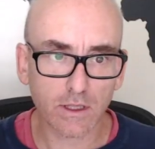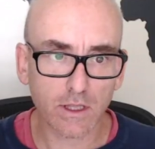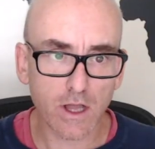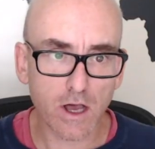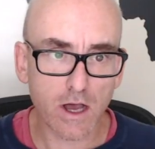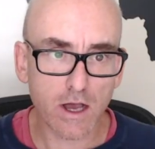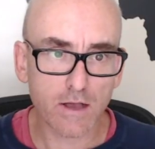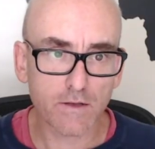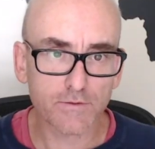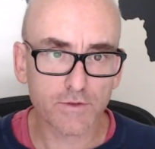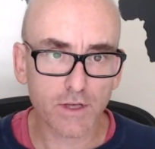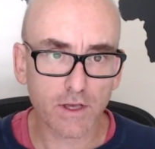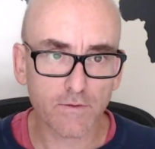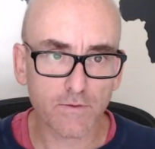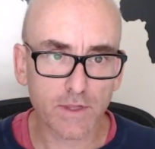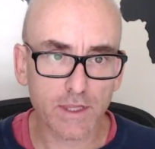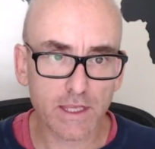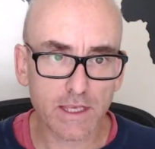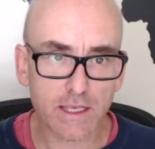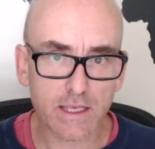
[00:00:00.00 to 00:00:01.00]
Lives
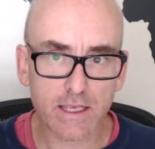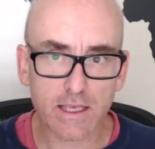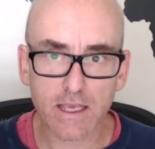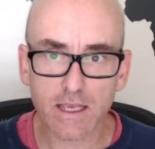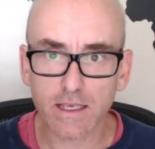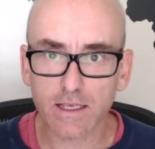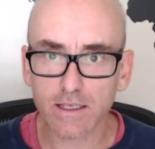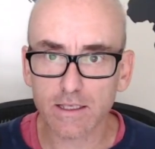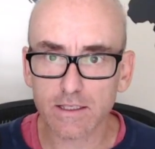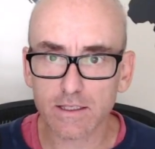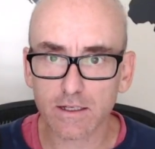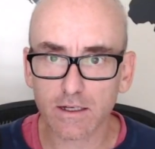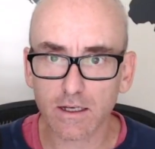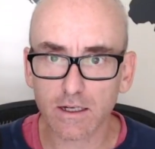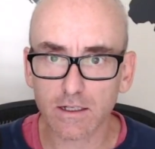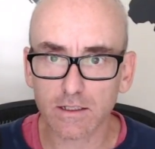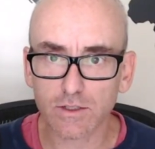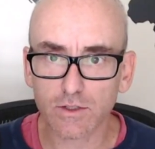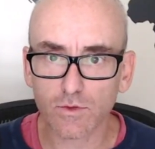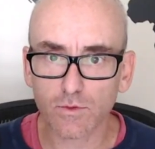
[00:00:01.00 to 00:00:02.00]
over the years. I'm
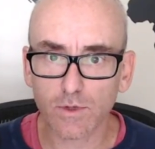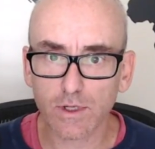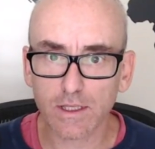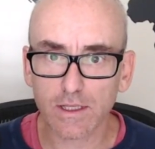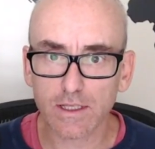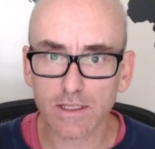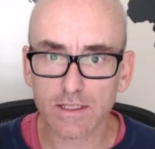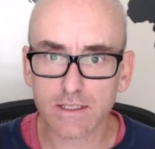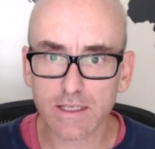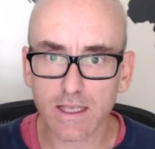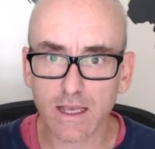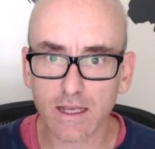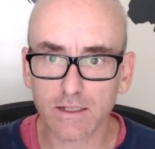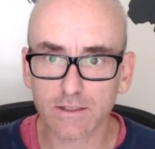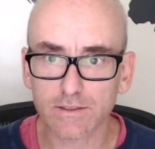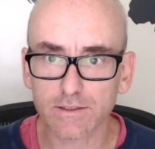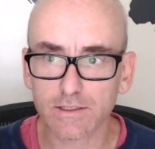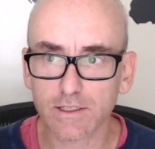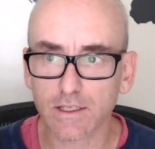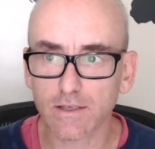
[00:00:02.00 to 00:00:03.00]
going to tweet this
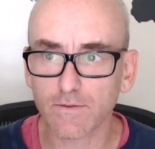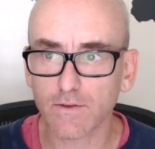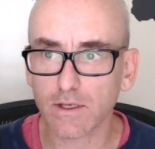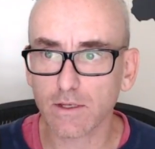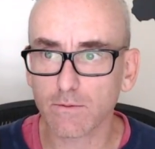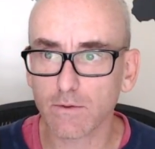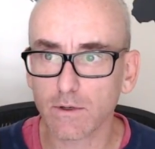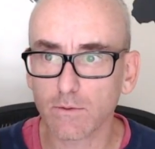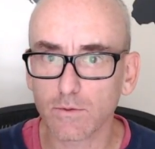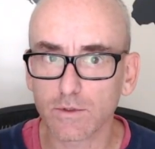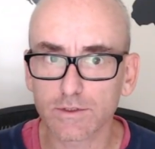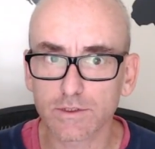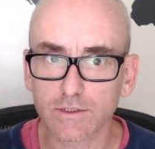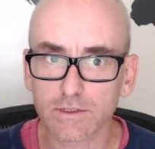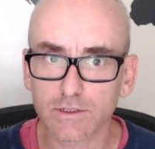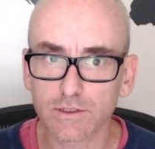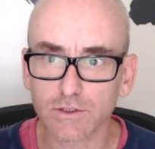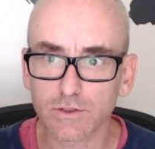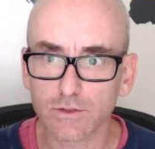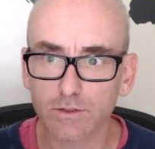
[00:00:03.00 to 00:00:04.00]
out and see if anyone wants
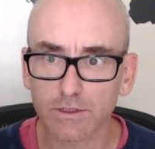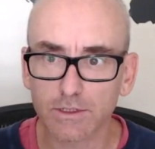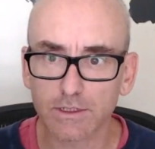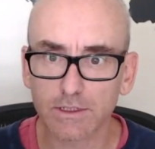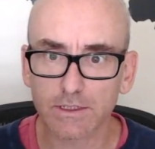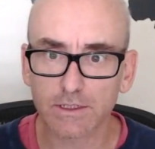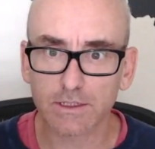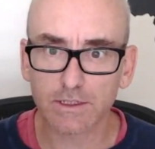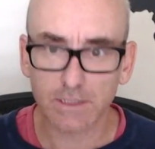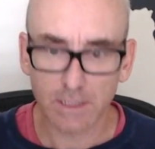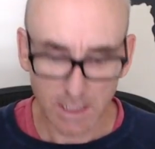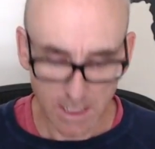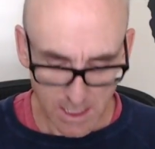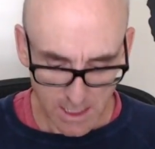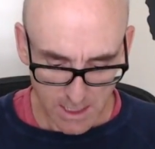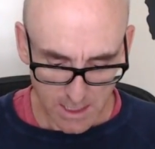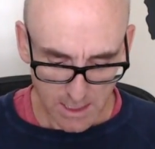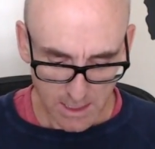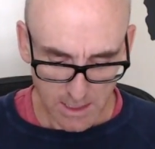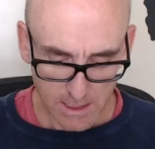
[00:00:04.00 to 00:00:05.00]
to join us.
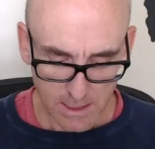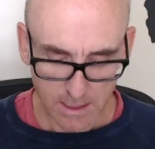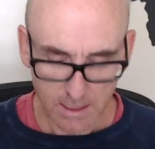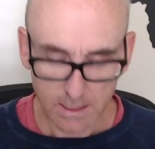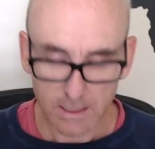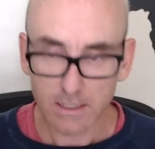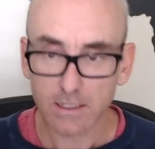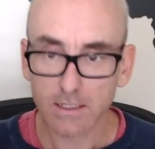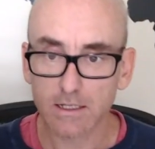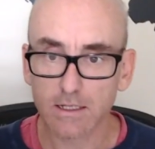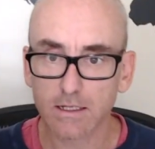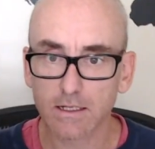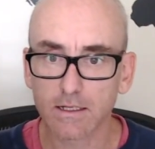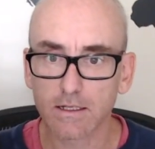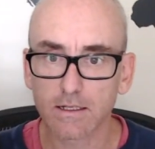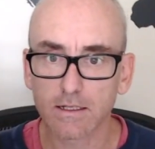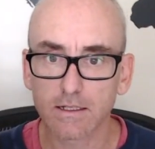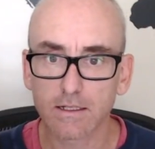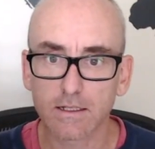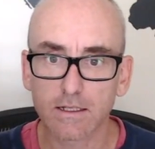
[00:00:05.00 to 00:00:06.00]

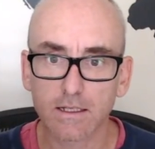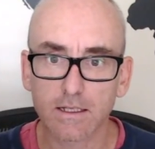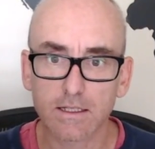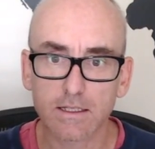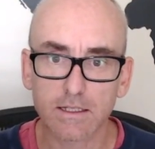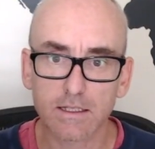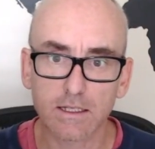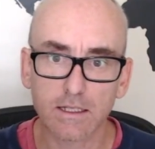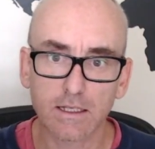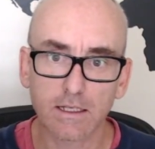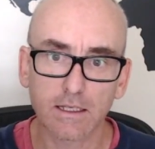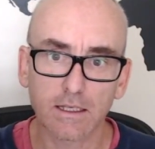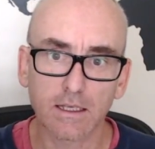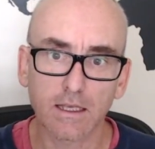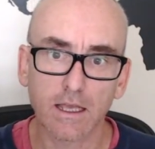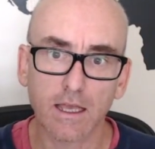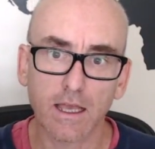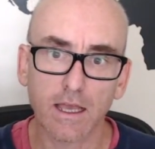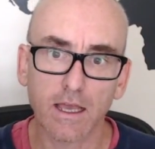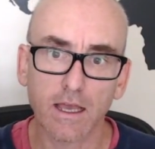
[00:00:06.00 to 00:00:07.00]
Testing
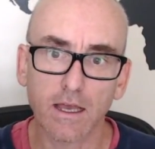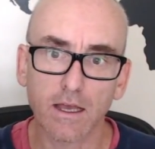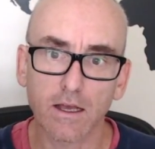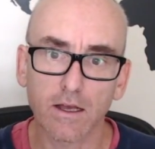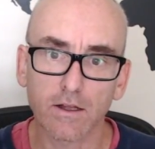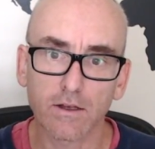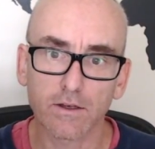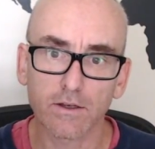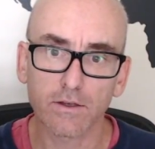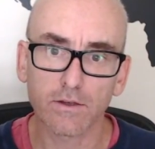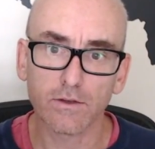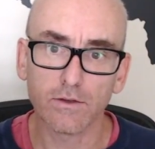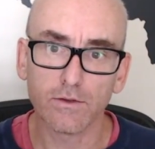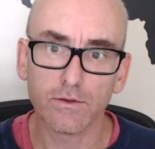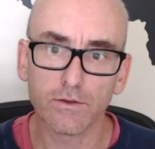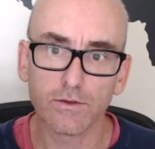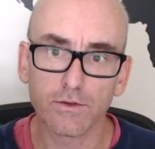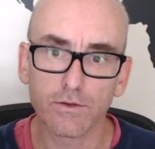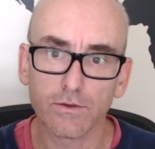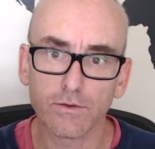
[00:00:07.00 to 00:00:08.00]
out
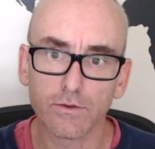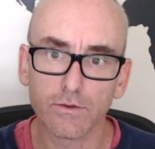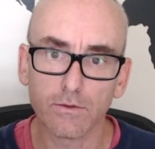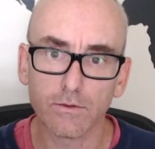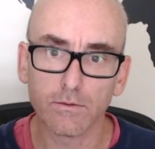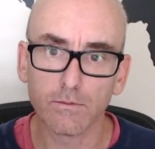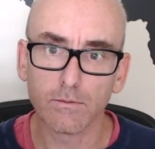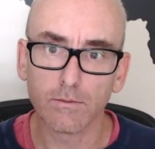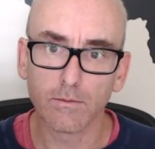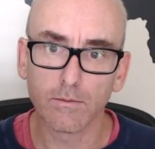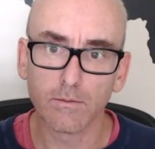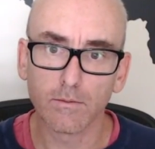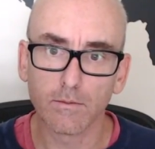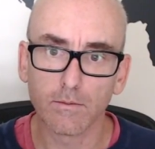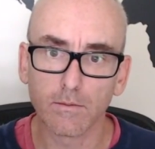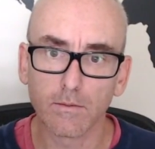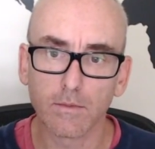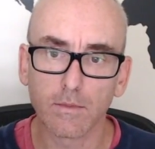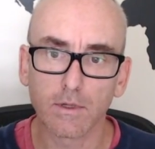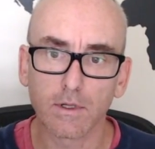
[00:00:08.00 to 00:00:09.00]
YouTube
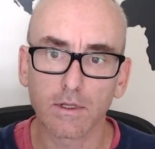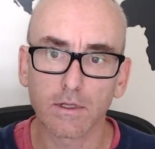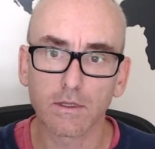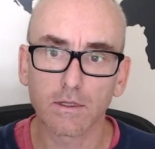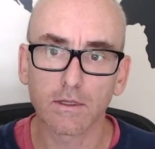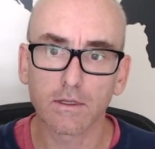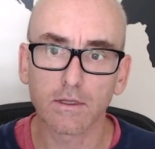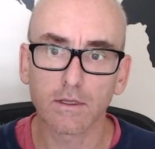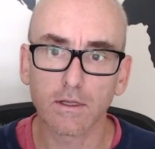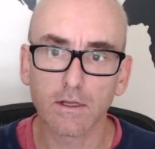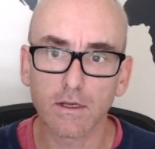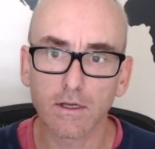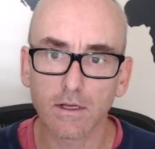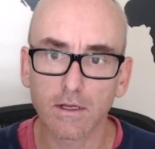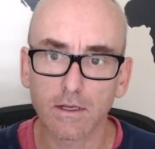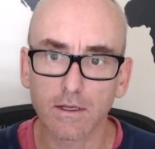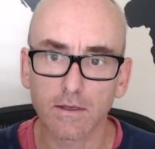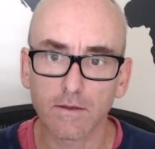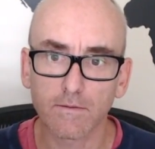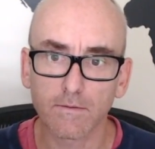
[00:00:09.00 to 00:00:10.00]

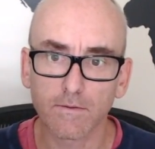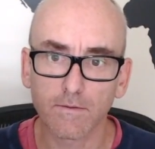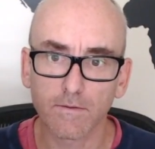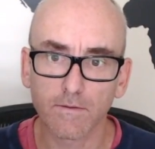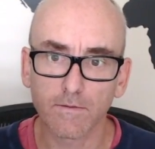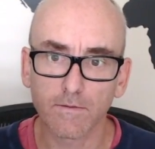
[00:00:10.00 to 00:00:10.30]
Live